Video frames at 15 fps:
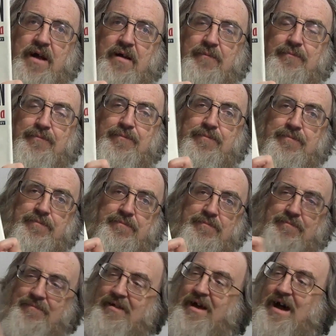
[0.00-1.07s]
Now,
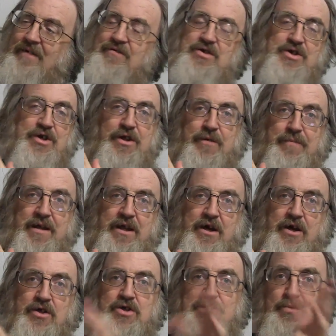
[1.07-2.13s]
obviously there are
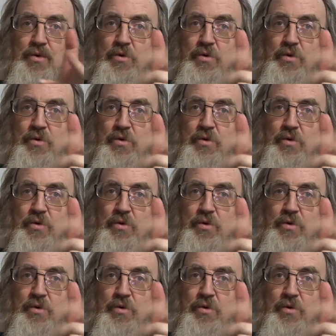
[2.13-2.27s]
many others